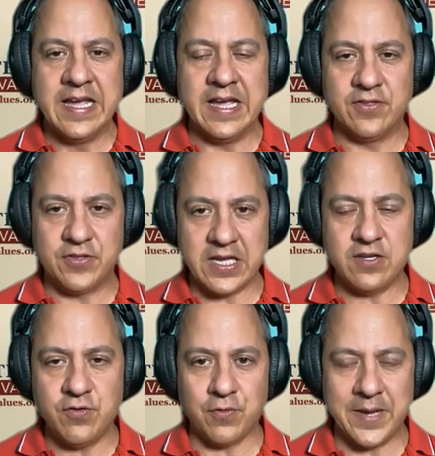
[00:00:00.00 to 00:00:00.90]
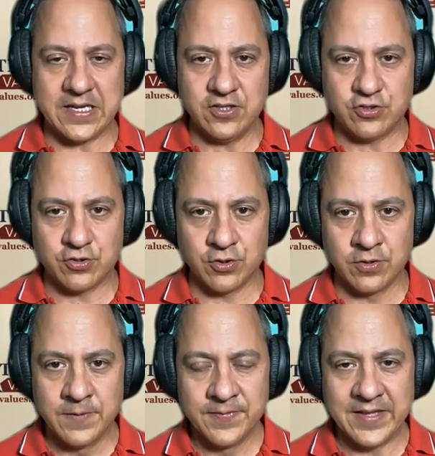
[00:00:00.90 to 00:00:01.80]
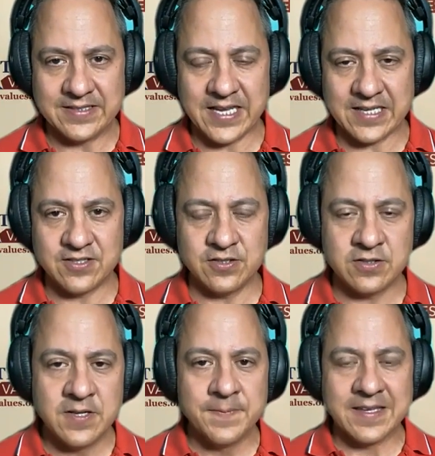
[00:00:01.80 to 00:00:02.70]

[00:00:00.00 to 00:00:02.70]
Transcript: And thank you for making sure that Texas